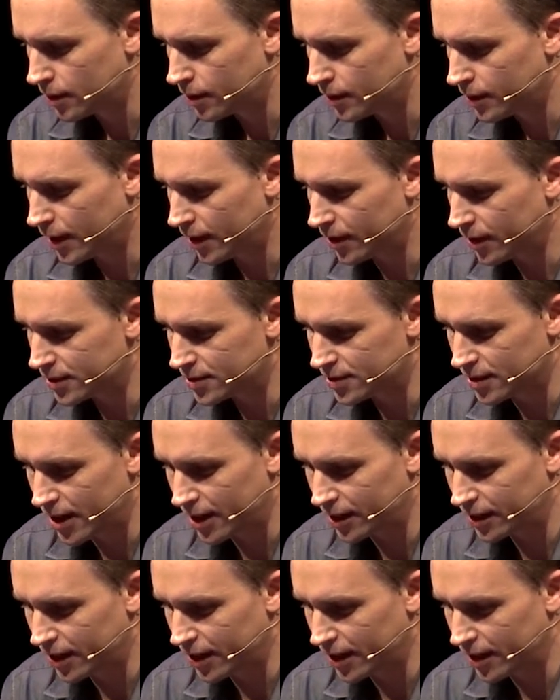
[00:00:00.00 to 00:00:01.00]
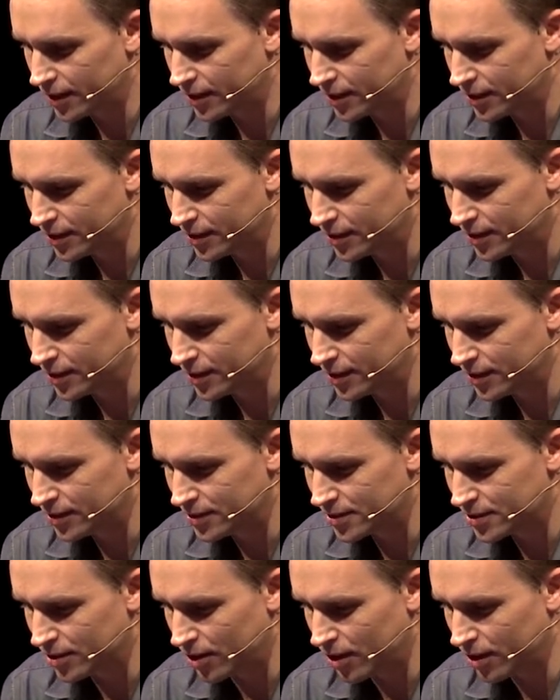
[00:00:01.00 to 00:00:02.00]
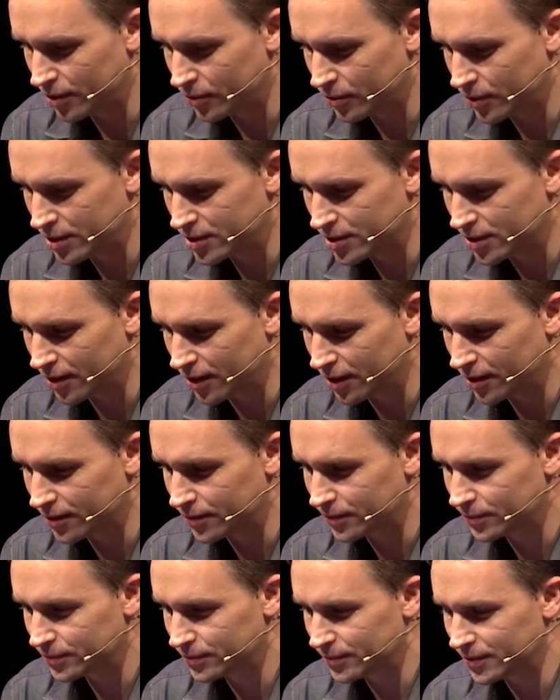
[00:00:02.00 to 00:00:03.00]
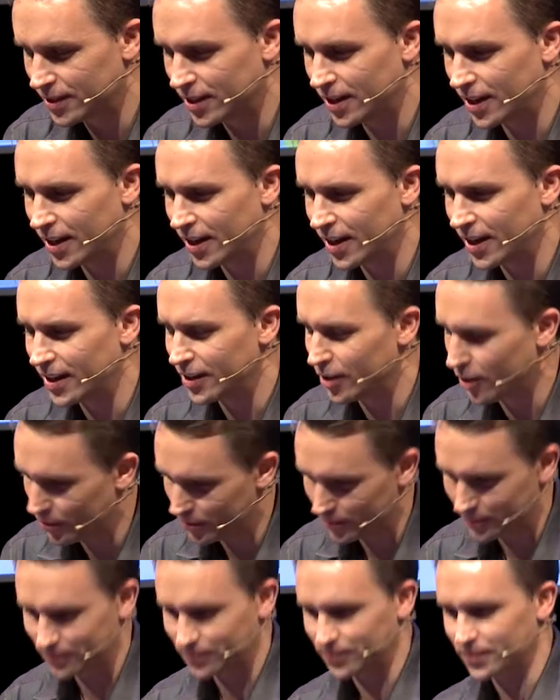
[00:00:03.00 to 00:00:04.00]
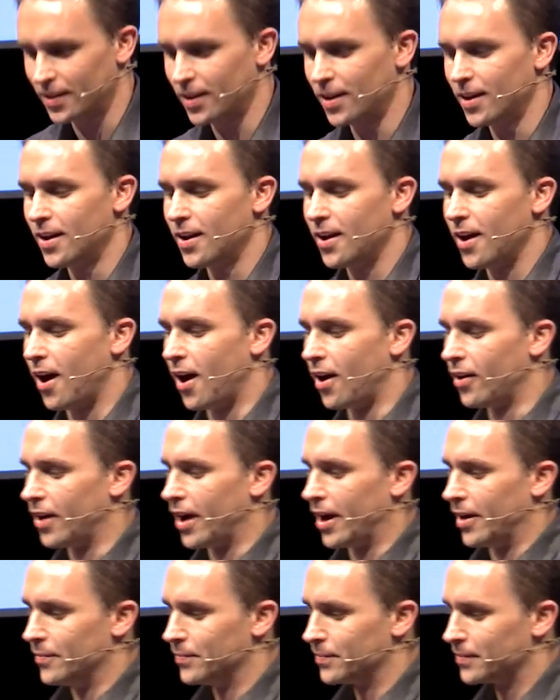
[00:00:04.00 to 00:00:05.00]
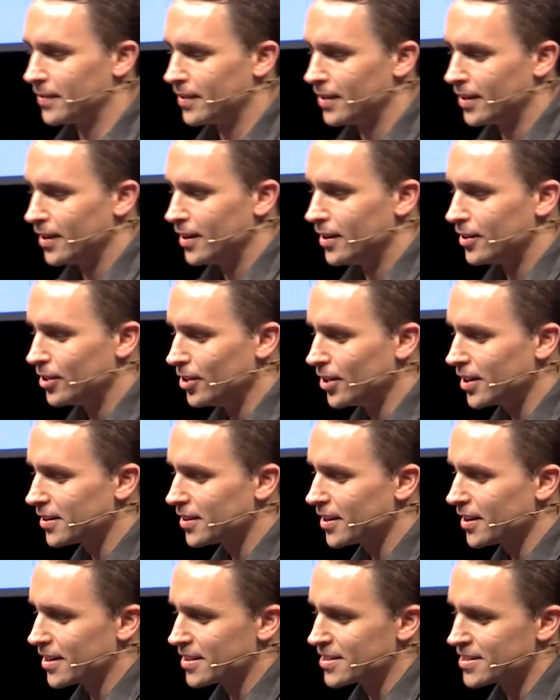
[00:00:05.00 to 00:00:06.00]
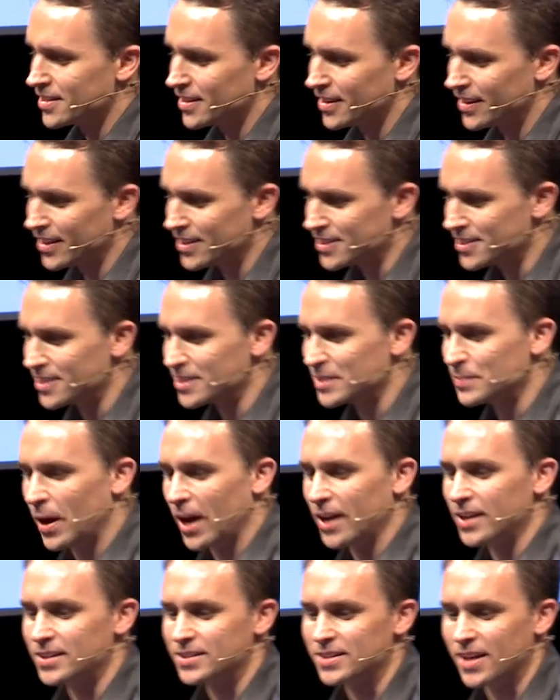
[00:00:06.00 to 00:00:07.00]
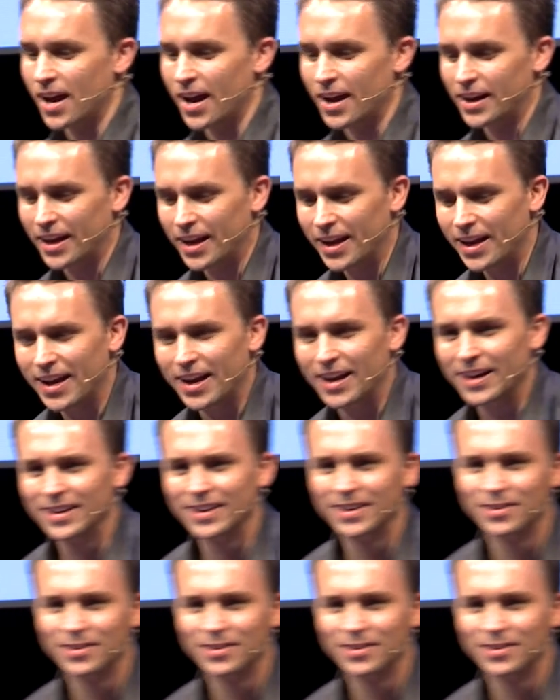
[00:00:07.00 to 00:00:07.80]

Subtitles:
Yeah, you guys like that? Install and restart. No. All right. Look at this. This is my design in